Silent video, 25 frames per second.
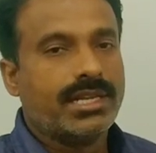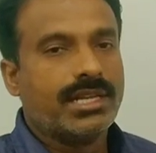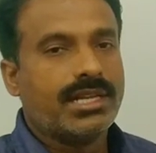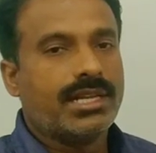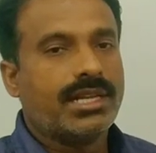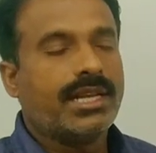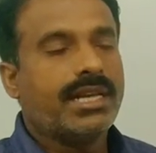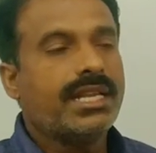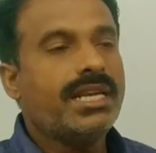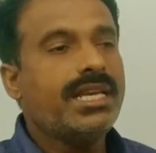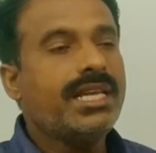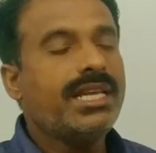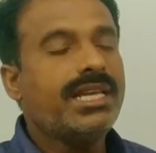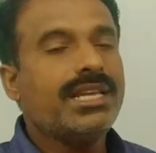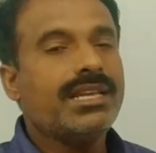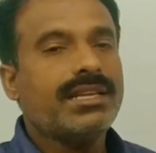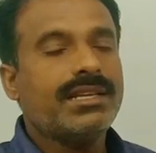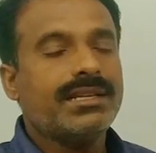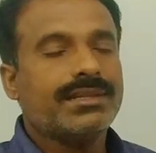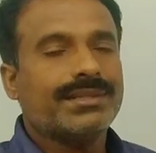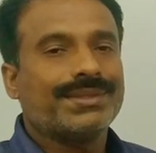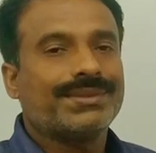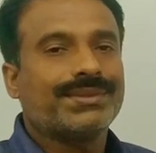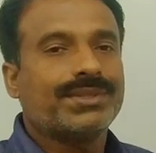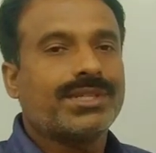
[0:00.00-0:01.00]
Any
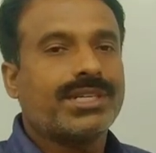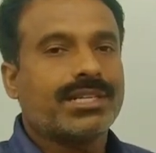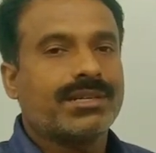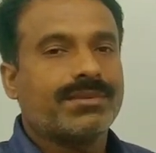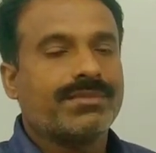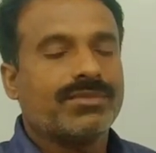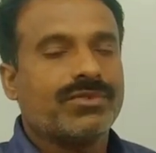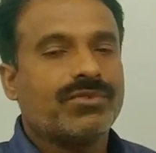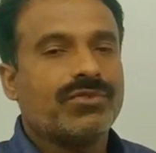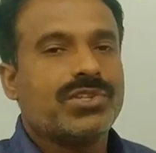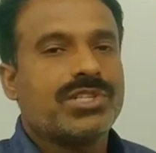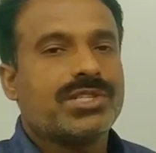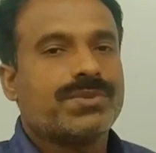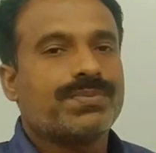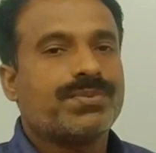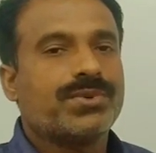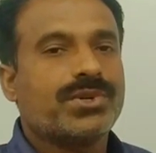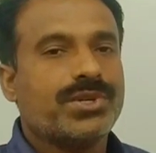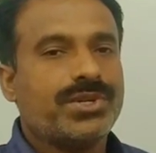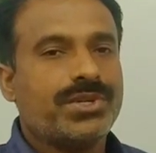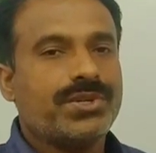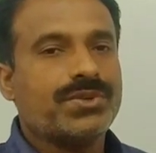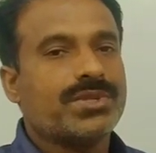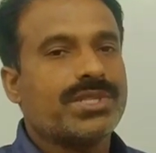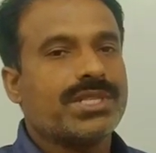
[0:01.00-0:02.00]
firm which
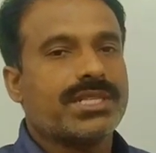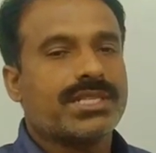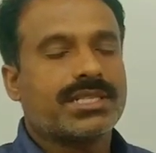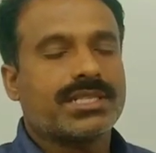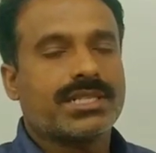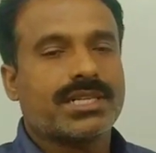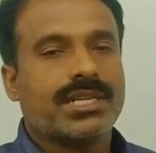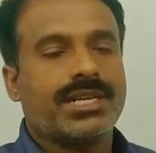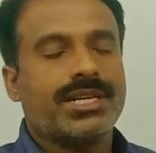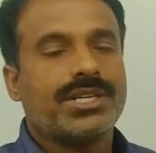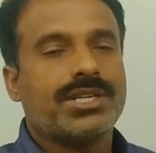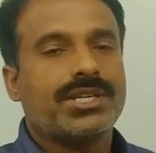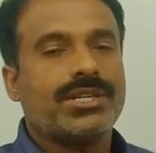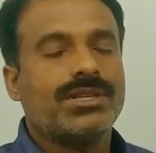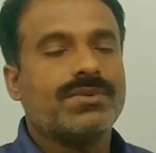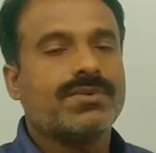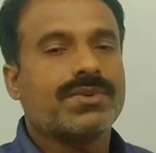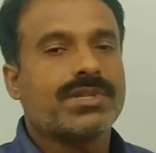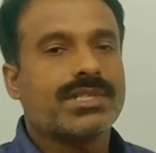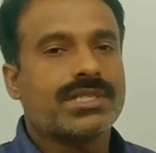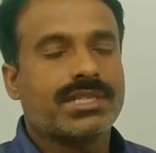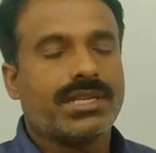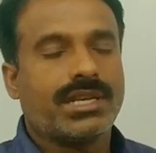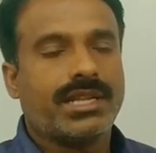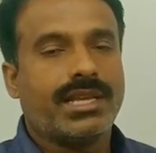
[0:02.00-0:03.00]
produces
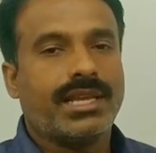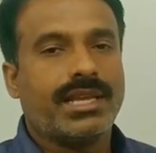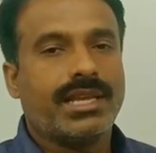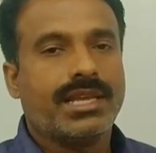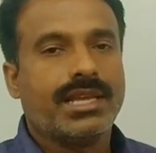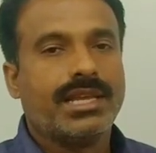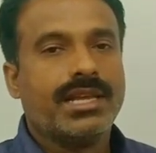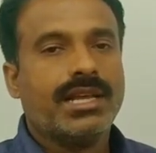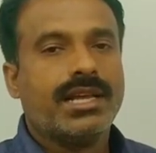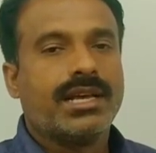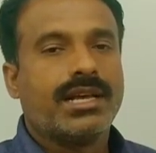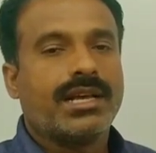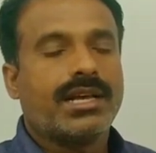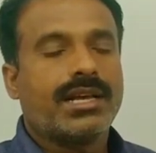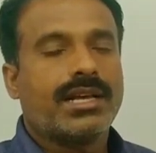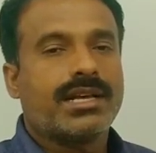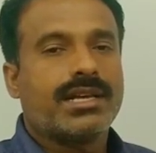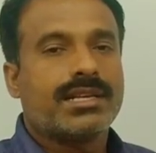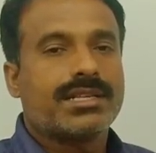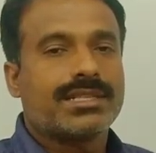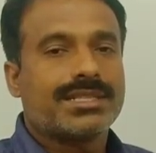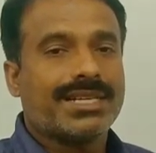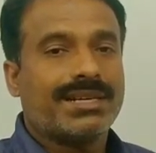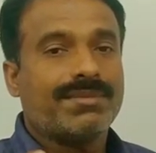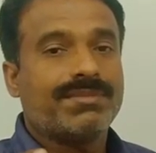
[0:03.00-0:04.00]
continuously,
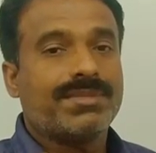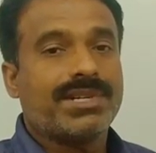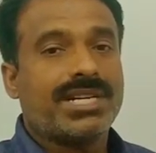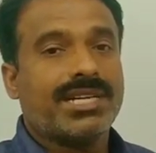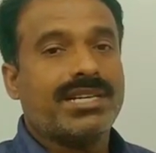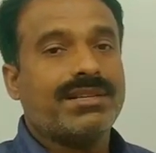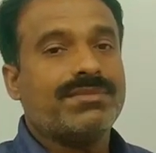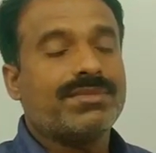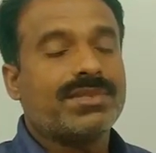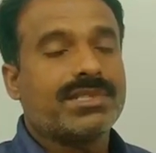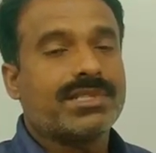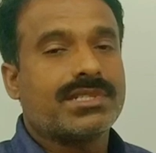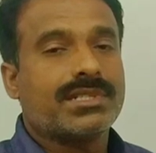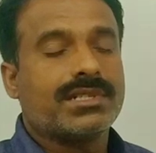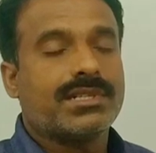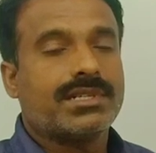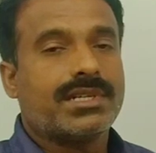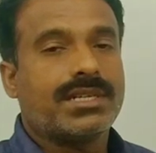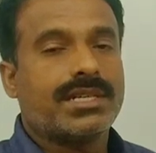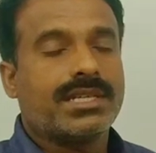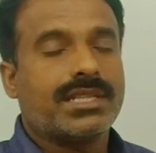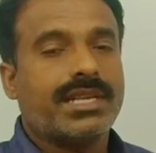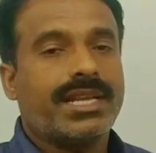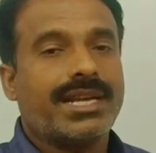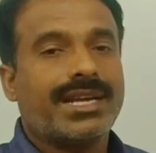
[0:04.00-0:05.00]
sometimes
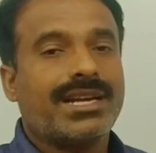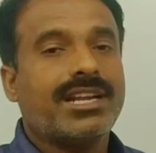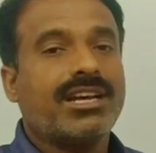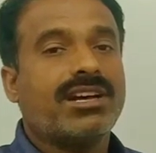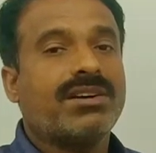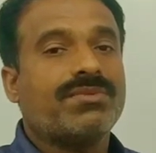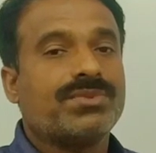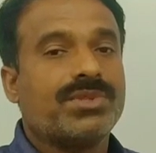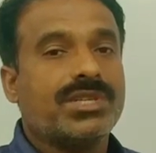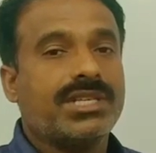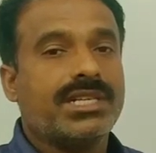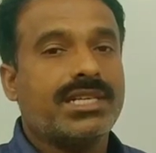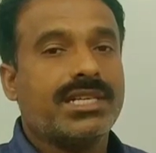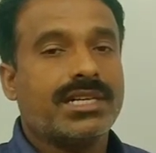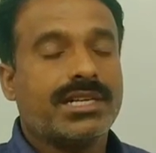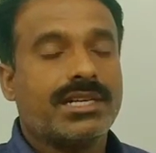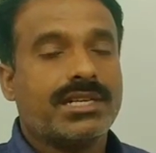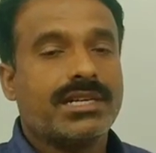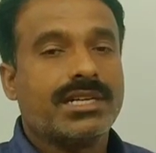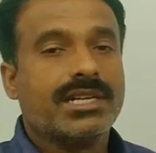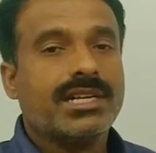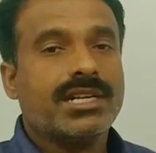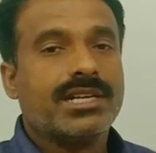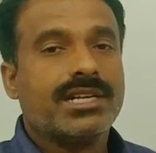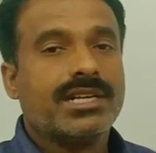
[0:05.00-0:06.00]
at the end of the year,
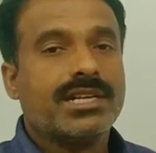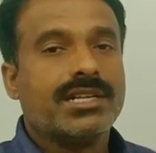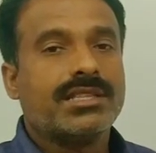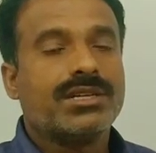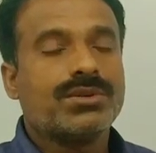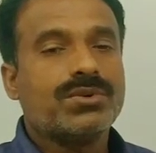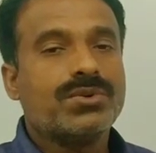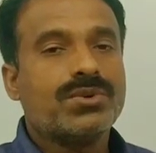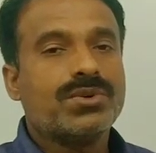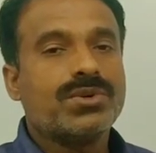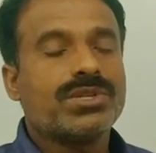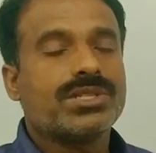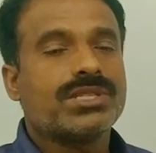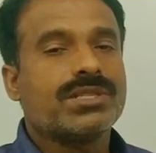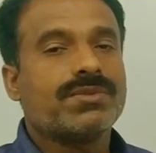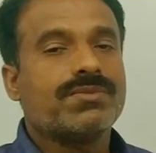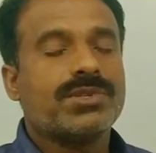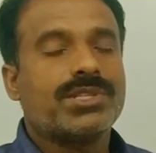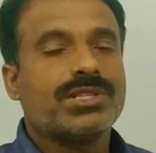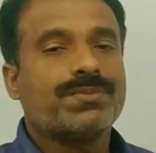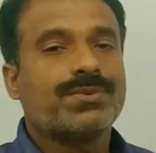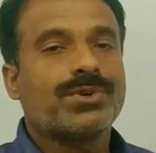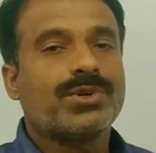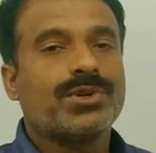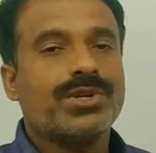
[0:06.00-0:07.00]
the goods
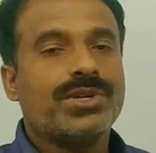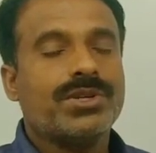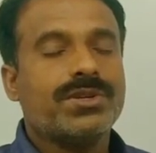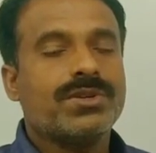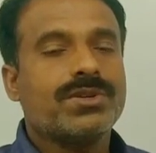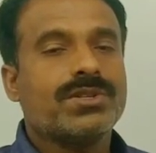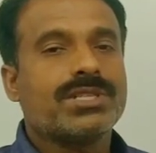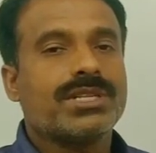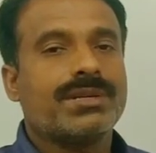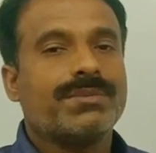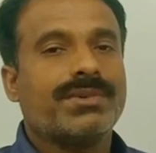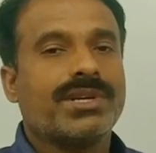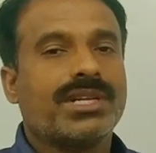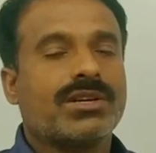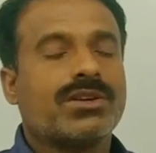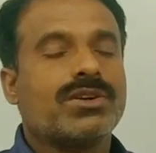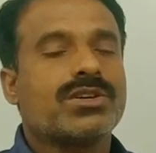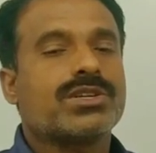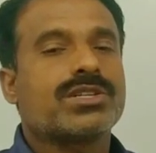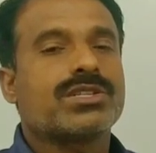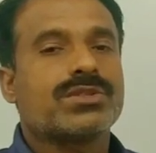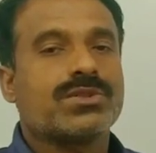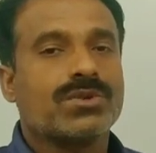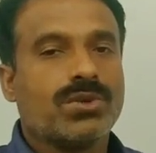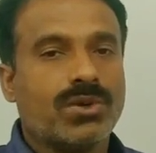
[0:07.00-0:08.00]
which produced may not
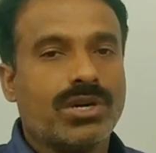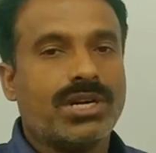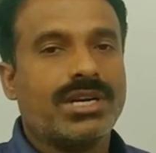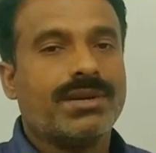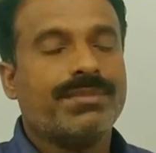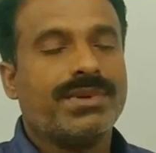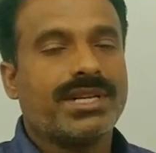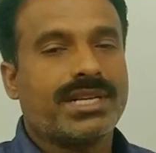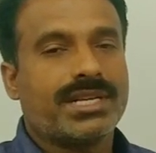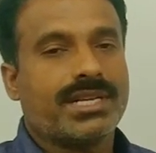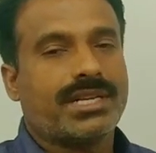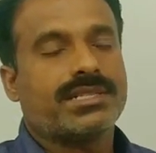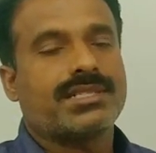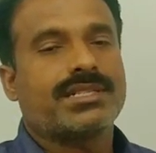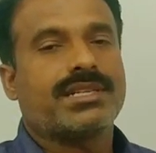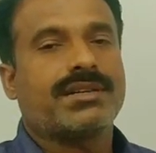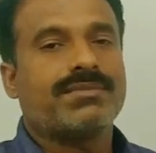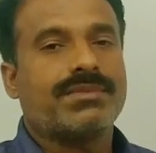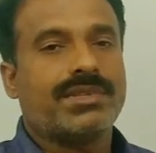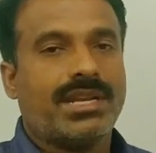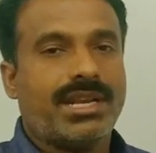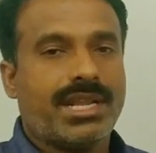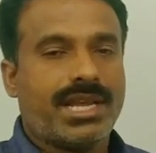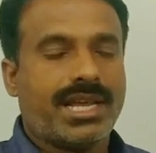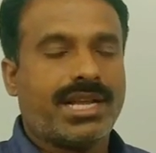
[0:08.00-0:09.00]
sold because of
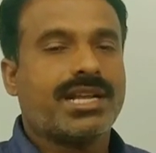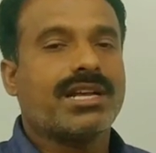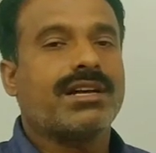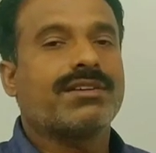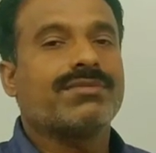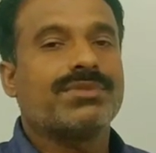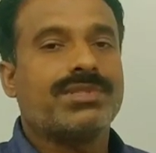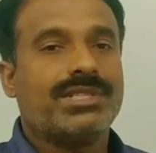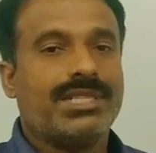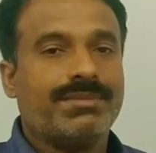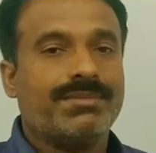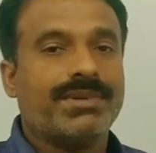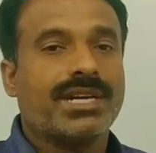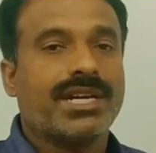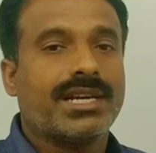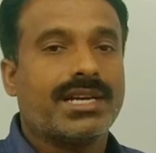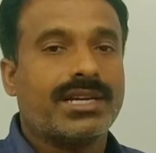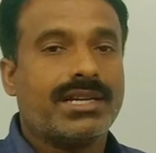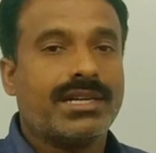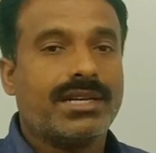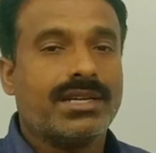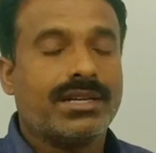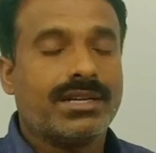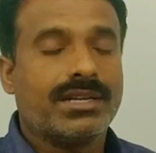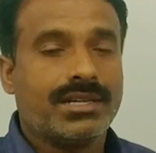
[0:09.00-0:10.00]
the lack of demand.
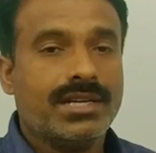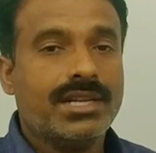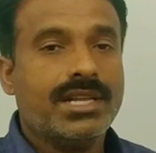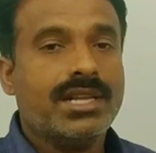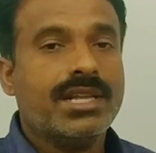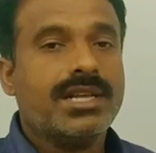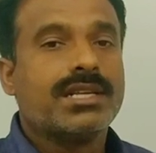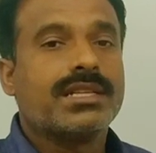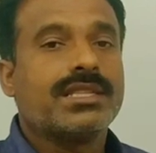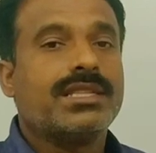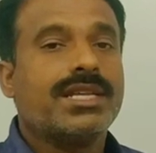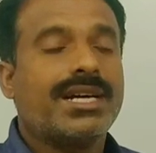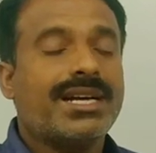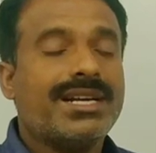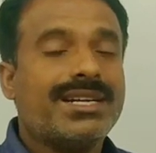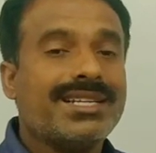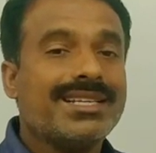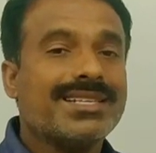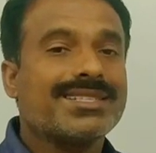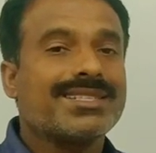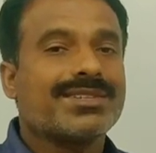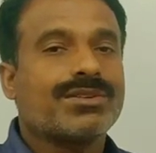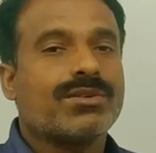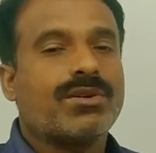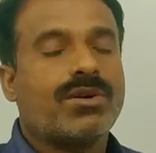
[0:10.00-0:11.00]
That
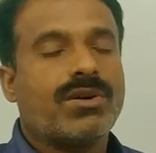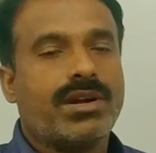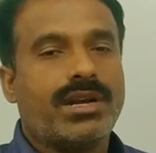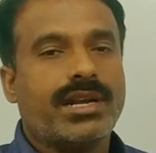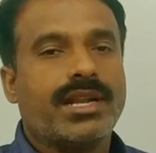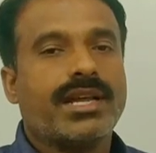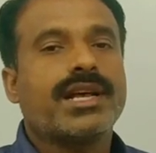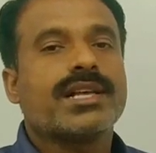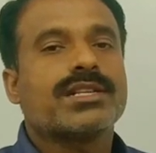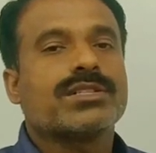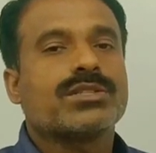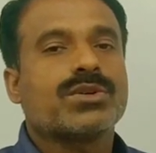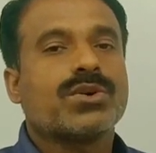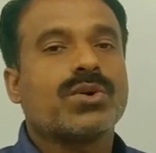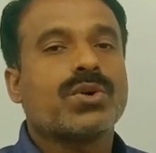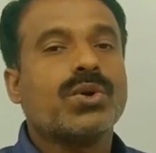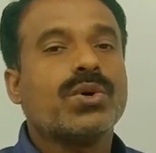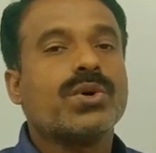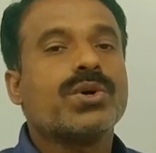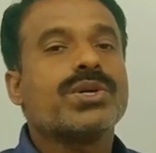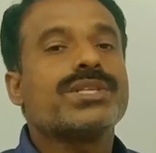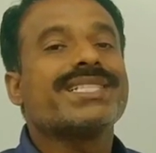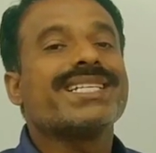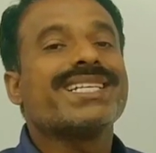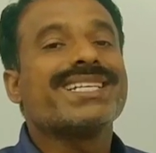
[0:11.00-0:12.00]
is called as
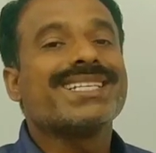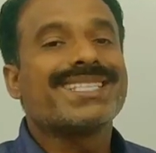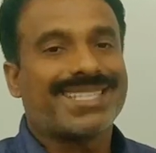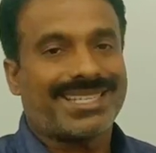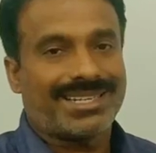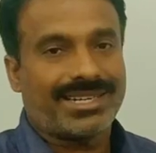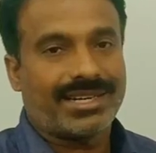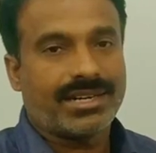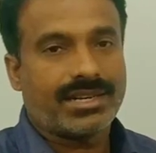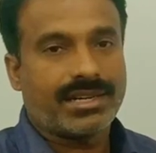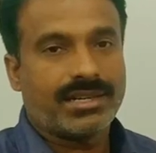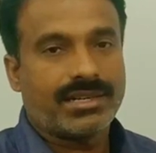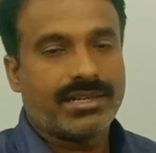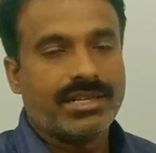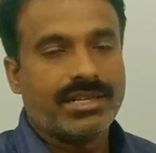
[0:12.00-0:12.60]
closing stock.